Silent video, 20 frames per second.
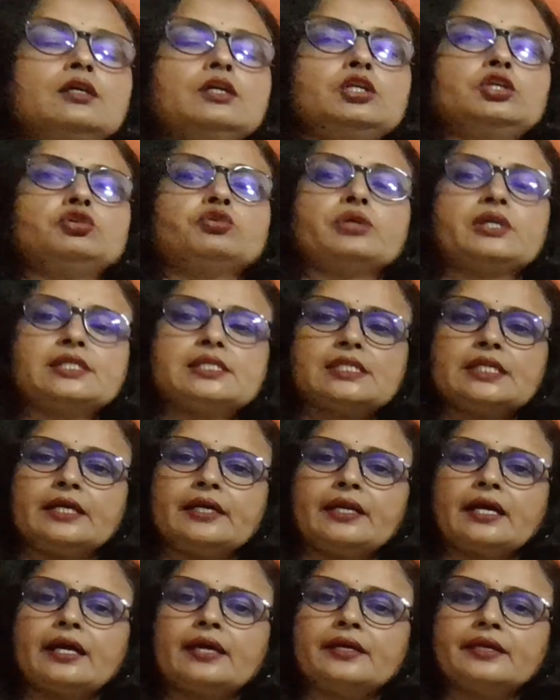you can
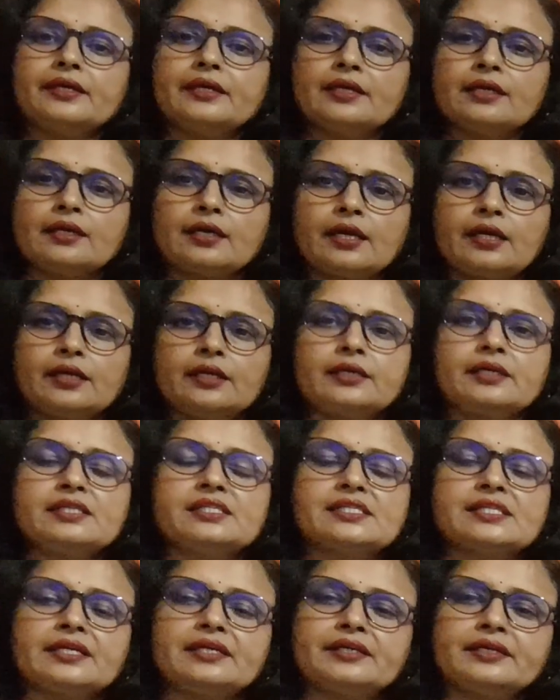say diarrhea like
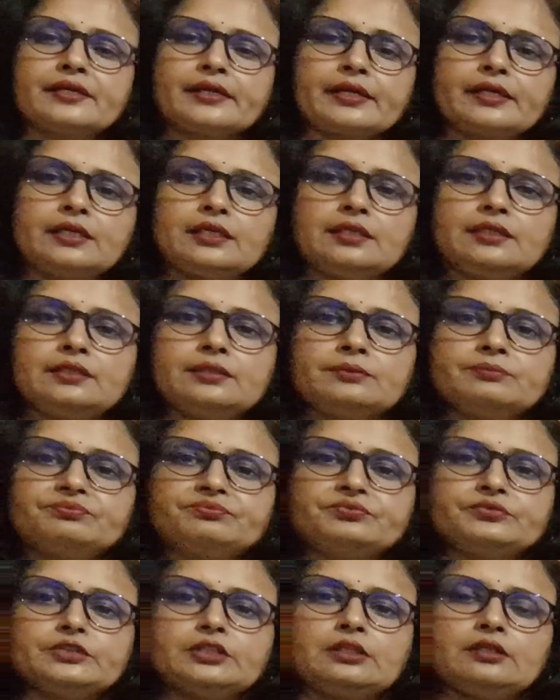dysentery,
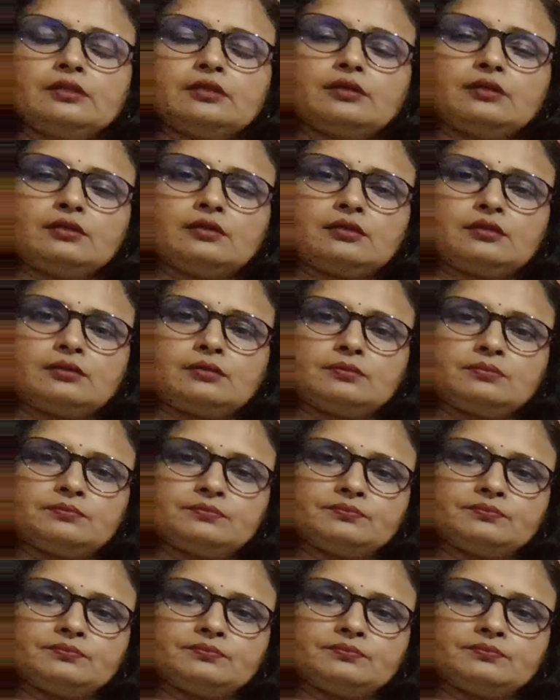uh,